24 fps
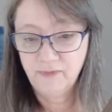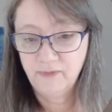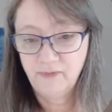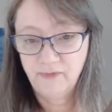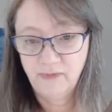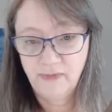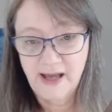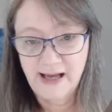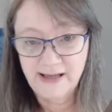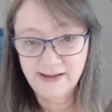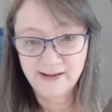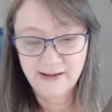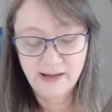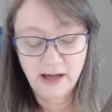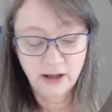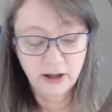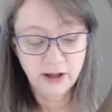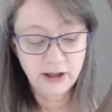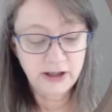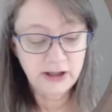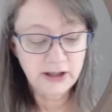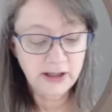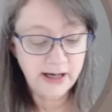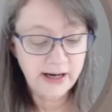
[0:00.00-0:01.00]
that's not
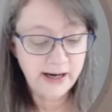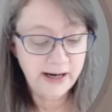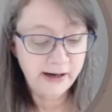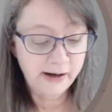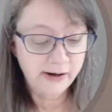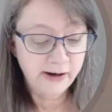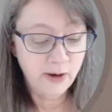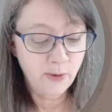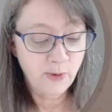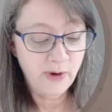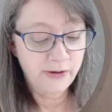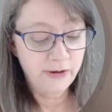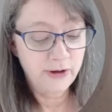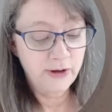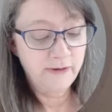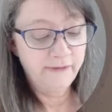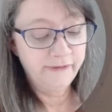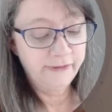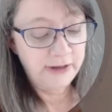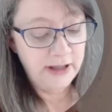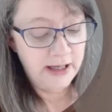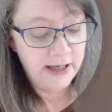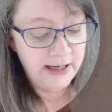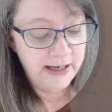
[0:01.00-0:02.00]
good to carry with you
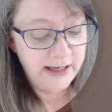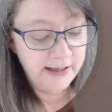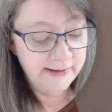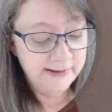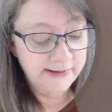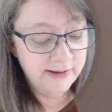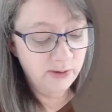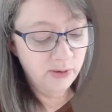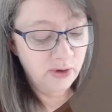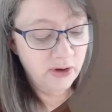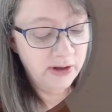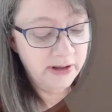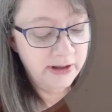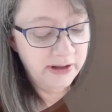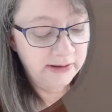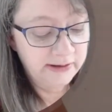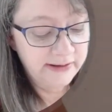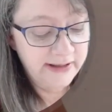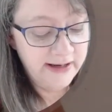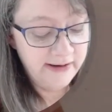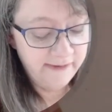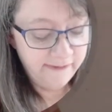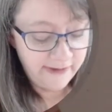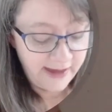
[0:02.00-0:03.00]
flying, so I'm going to
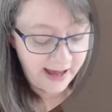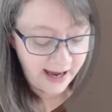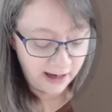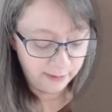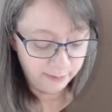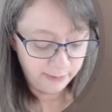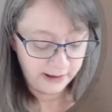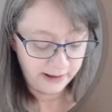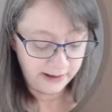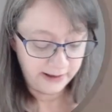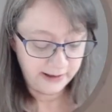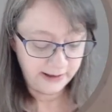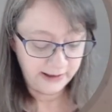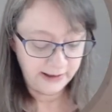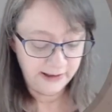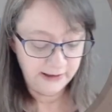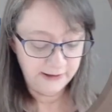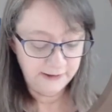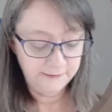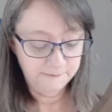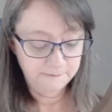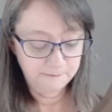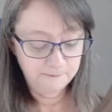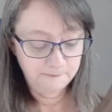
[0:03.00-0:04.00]
leave that
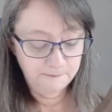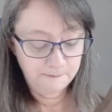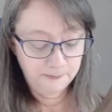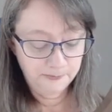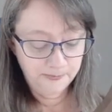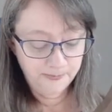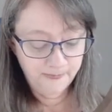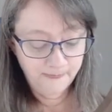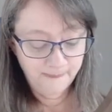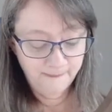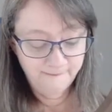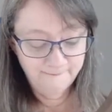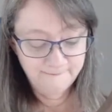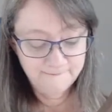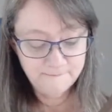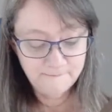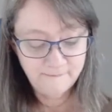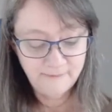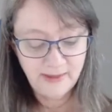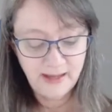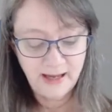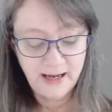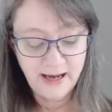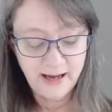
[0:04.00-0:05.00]
behind.
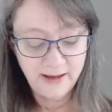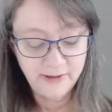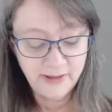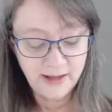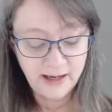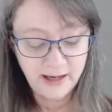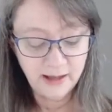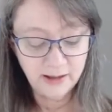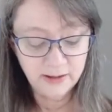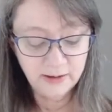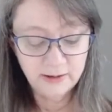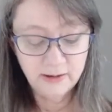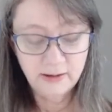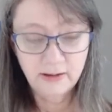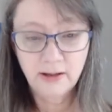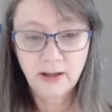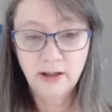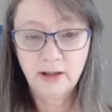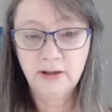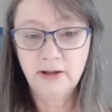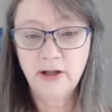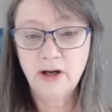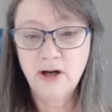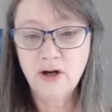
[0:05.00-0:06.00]
And then
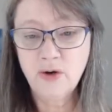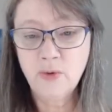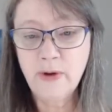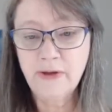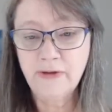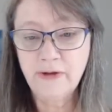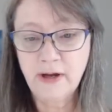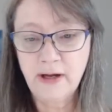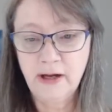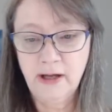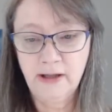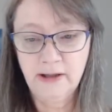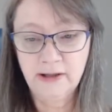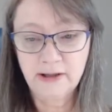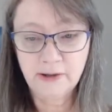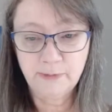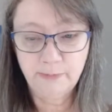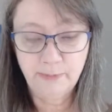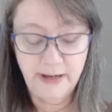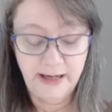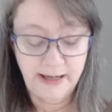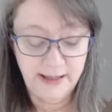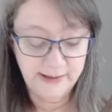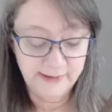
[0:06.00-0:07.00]
along with colored
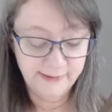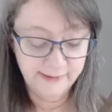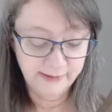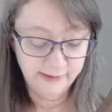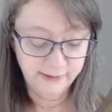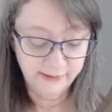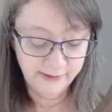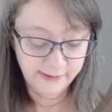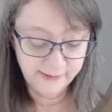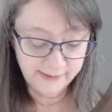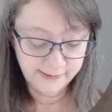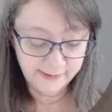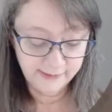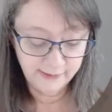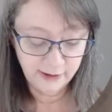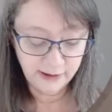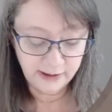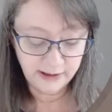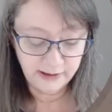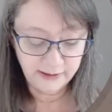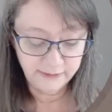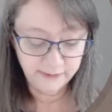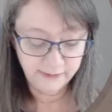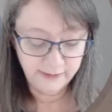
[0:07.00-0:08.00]
pencils, look
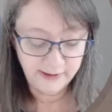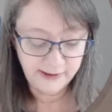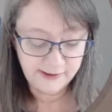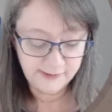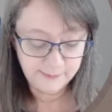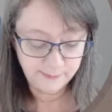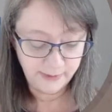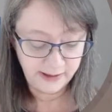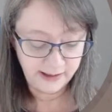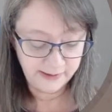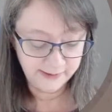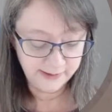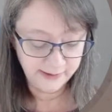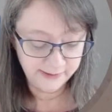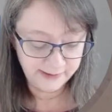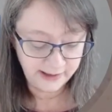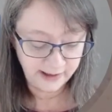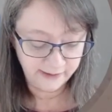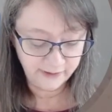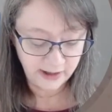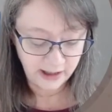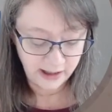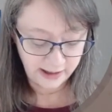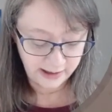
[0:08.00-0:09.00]
at these pencils
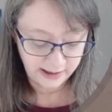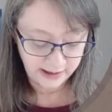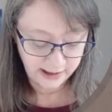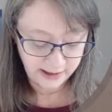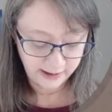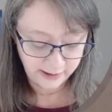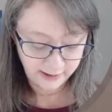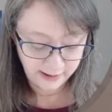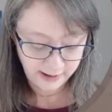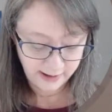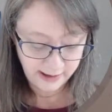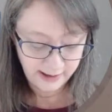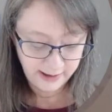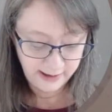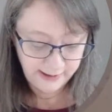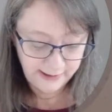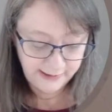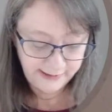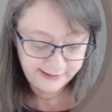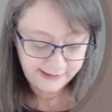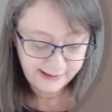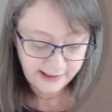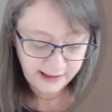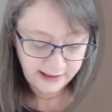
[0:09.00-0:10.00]
I've got here.
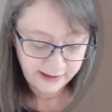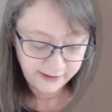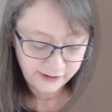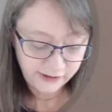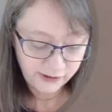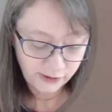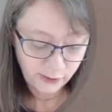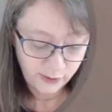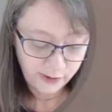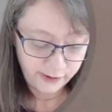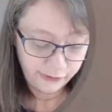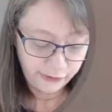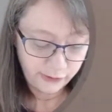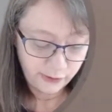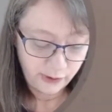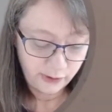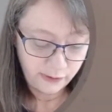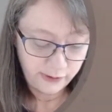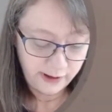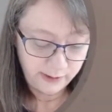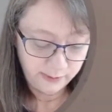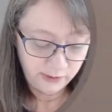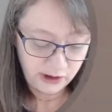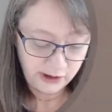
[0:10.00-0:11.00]
Let's kind of sort through
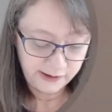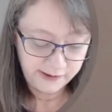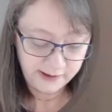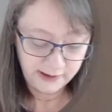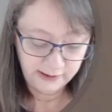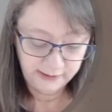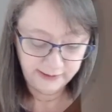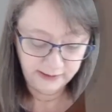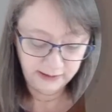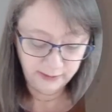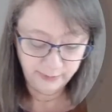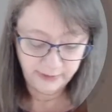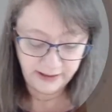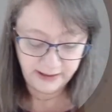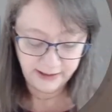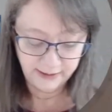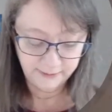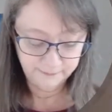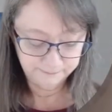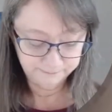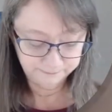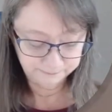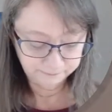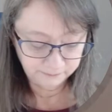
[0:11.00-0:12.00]
them just a little
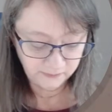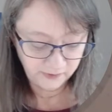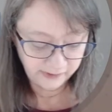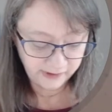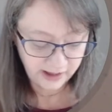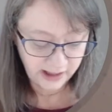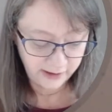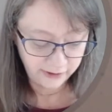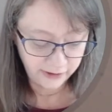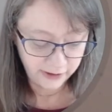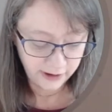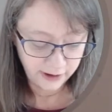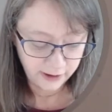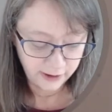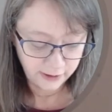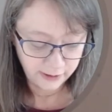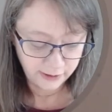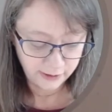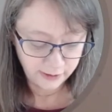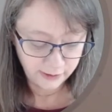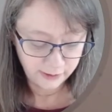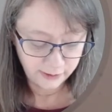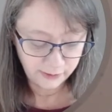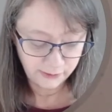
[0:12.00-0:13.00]
bit. We've got
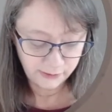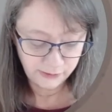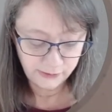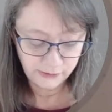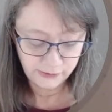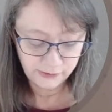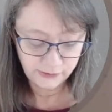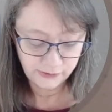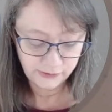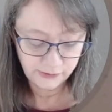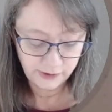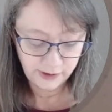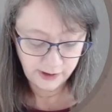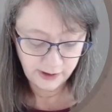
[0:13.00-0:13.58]
those.